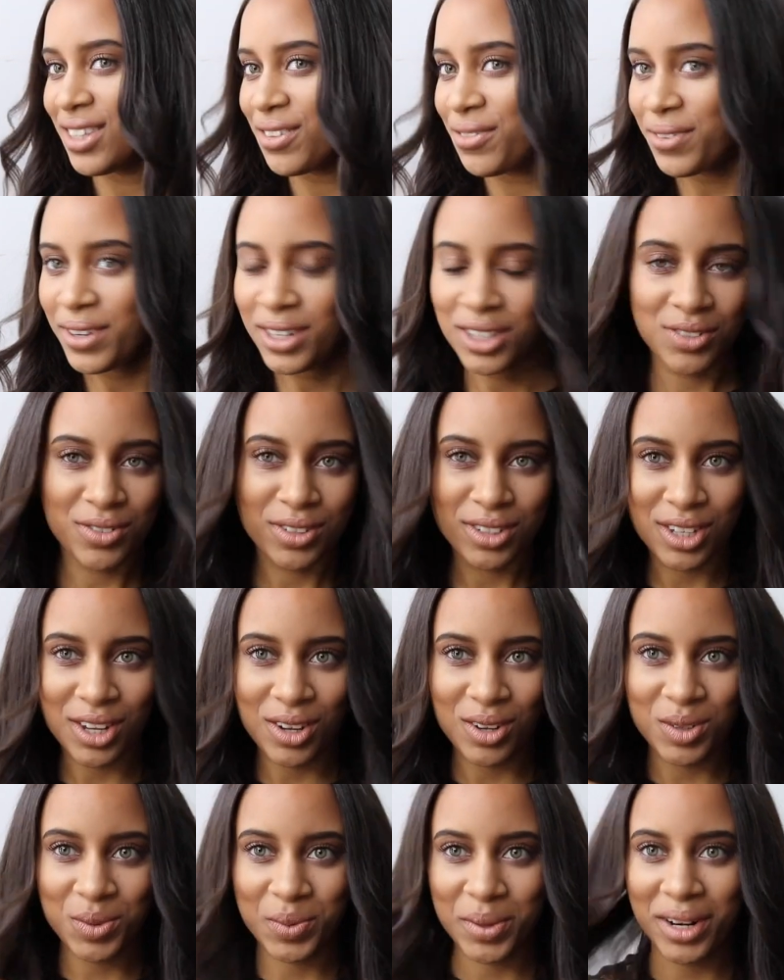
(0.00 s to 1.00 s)
is the finished
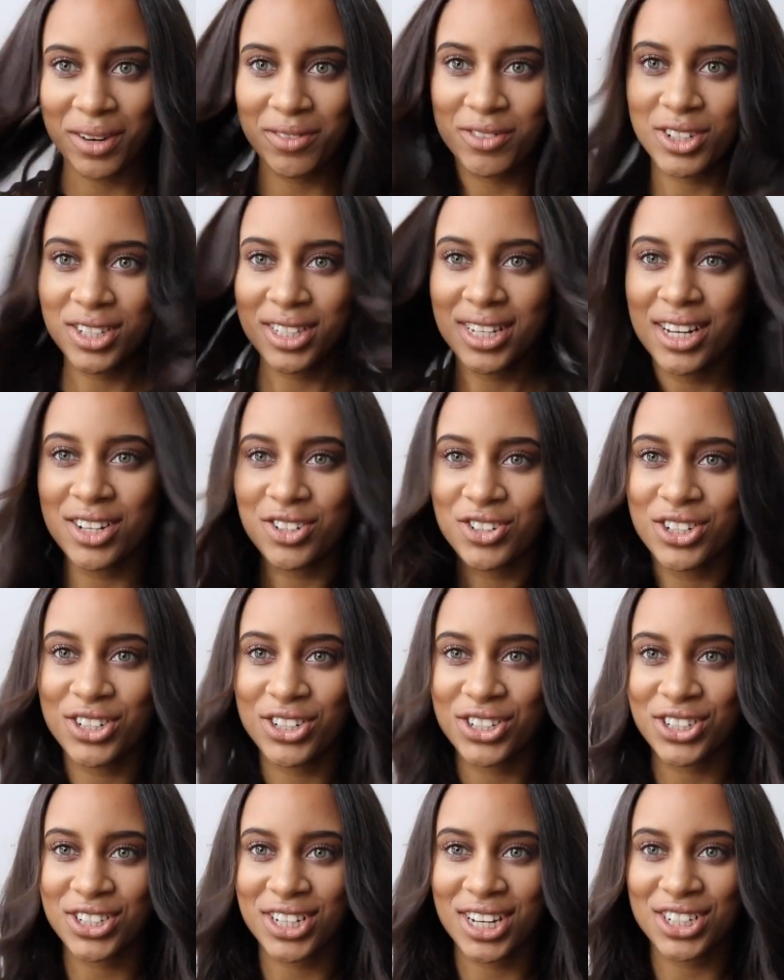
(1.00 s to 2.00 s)
result when I've just literally
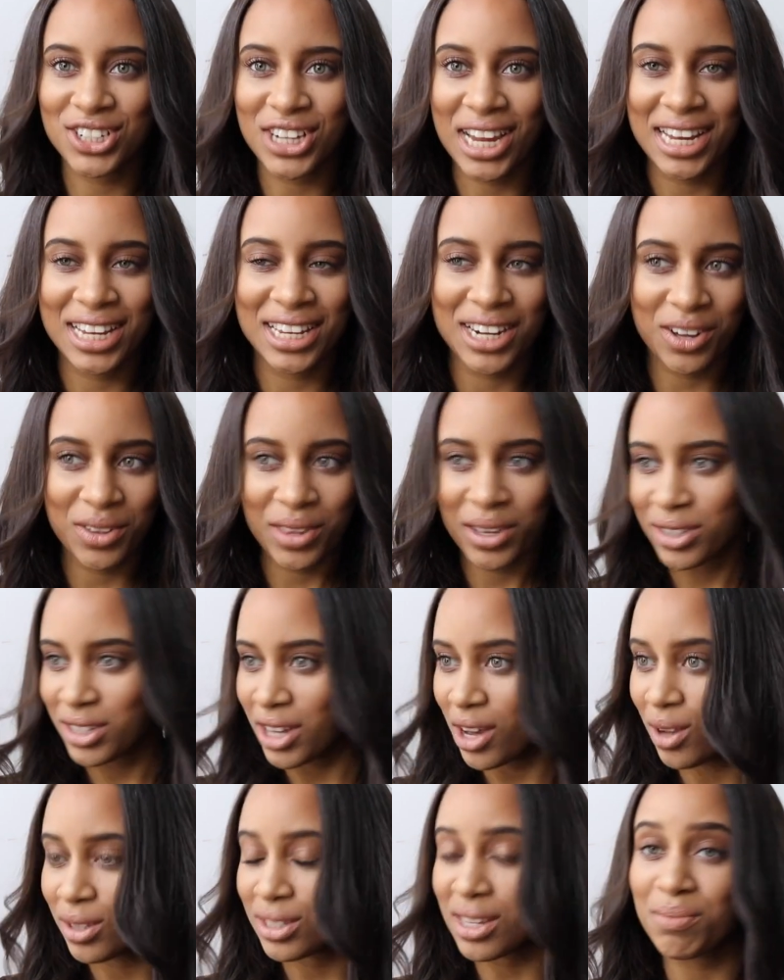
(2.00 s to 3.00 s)
just shaken out those
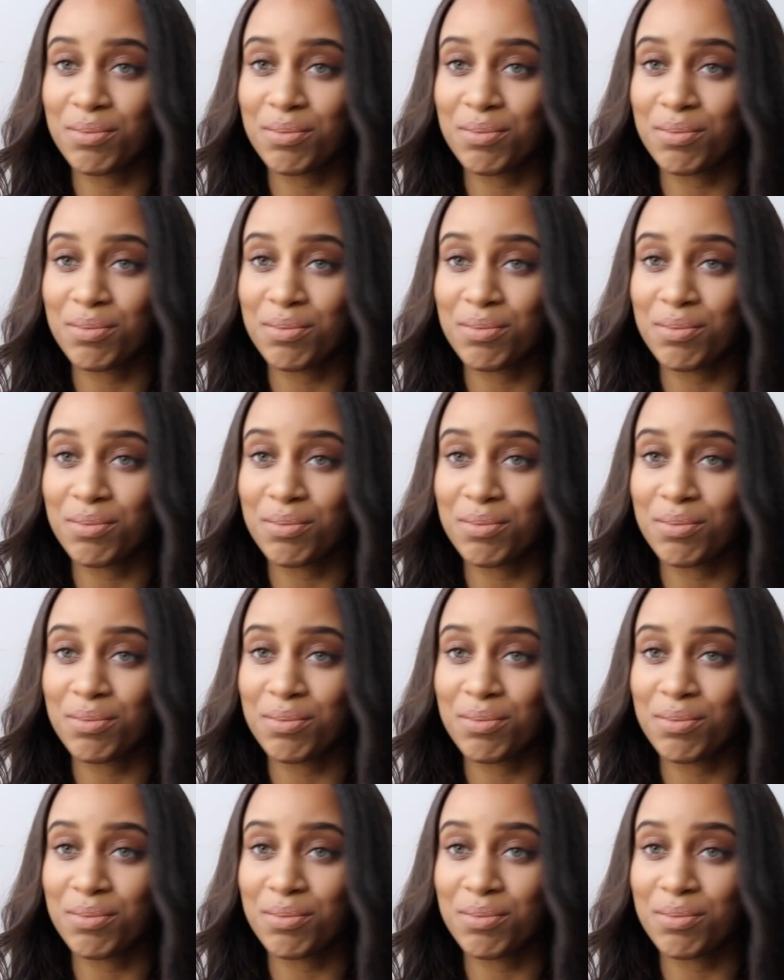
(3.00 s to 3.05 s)
curls.